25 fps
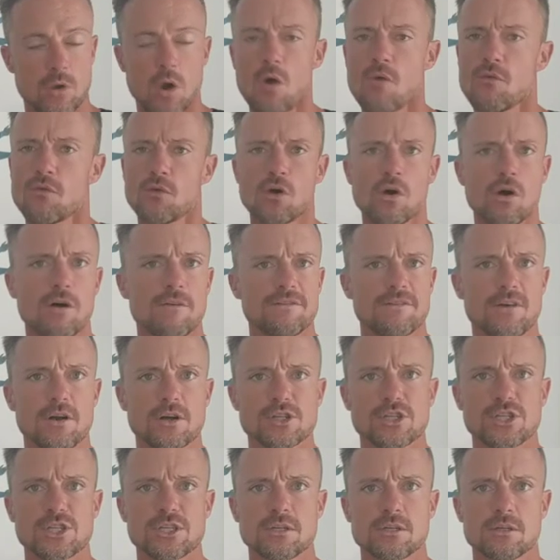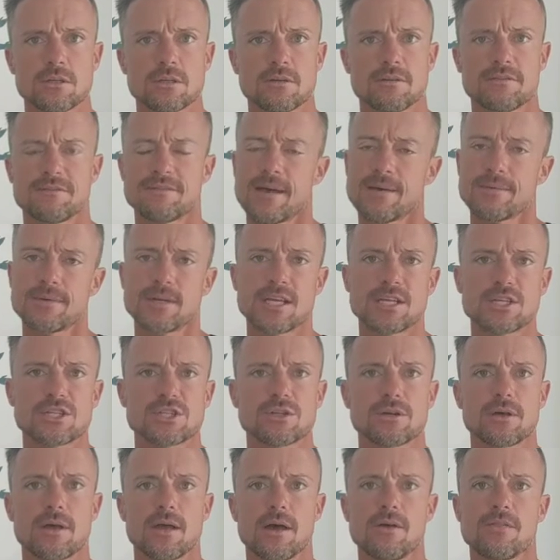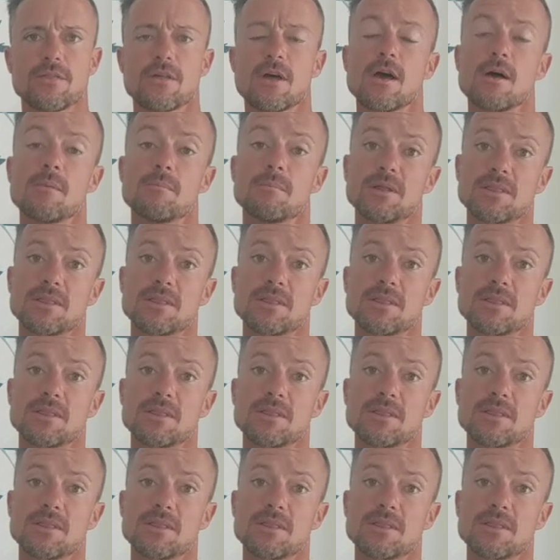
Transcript: overall function, foundational health,